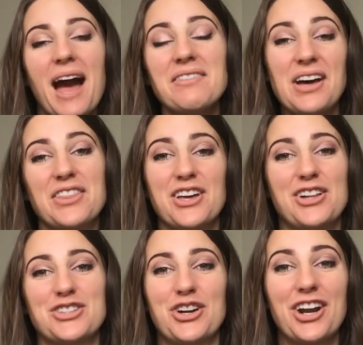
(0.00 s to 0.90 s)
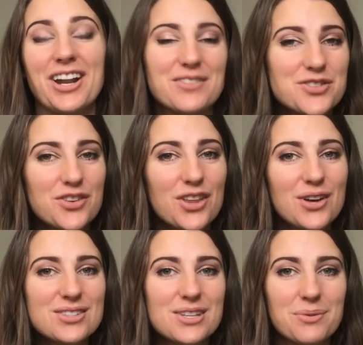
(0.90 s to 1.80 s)
have healthy alternatives for
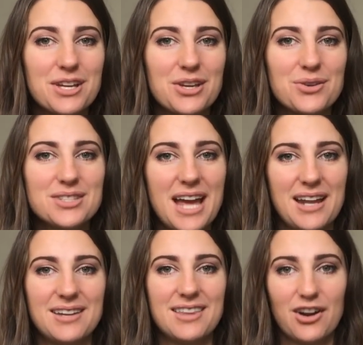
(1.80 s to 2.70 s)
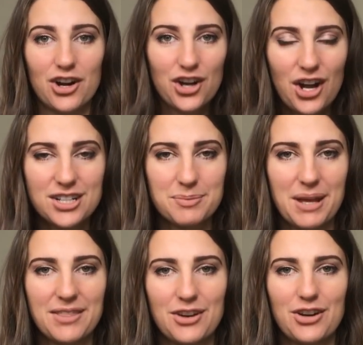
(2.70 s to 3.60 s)
those that we use, and they're a
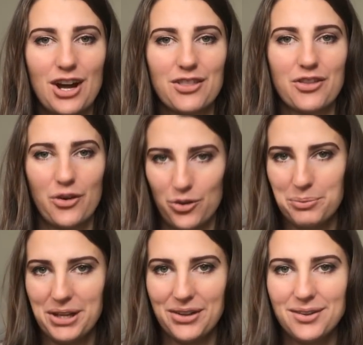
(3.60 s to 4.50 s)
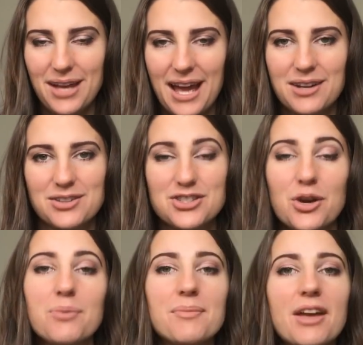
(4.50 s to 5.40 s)
condiment. They're not the whole meal, and
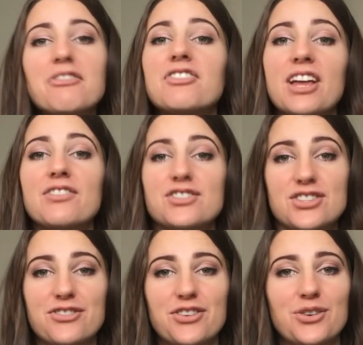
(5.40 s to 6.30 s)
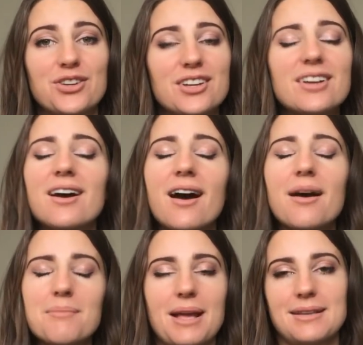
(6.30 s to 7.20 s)
so it flavors the food
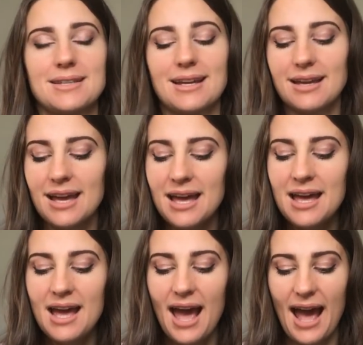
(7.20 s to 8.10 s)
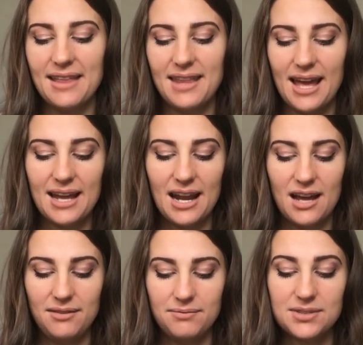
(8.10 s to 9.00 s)
amazing. And then
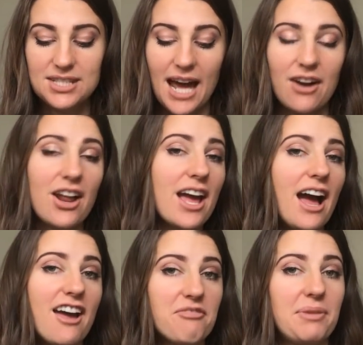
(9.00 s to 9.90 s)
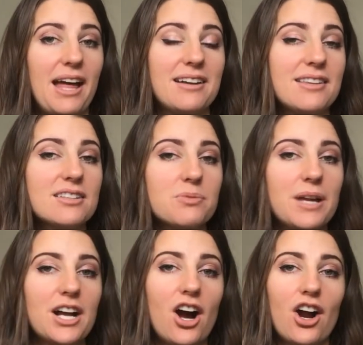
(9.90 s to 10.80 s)
Saturday, I have planned this
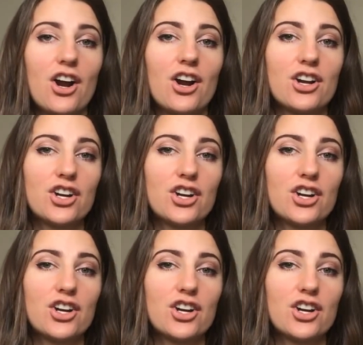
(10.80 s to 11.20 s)
week our